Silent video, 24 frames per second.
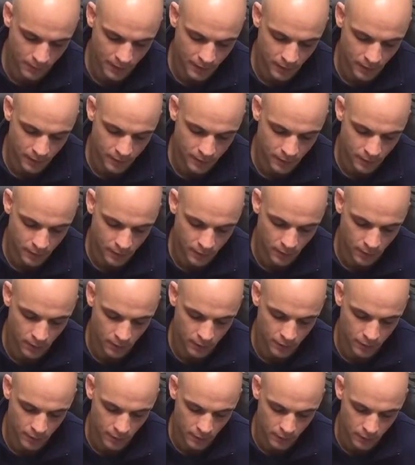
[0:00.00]
because it
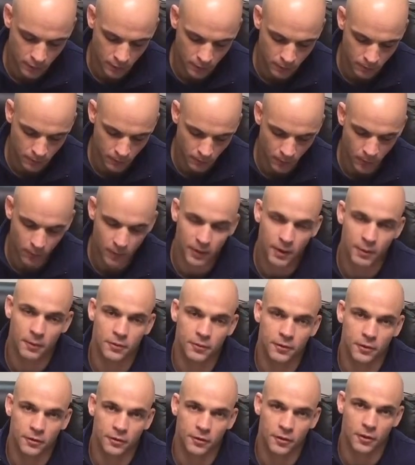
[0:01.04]
closed a loophole that
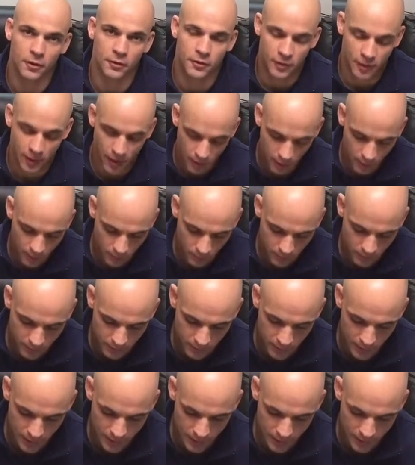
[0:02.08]
was associated with the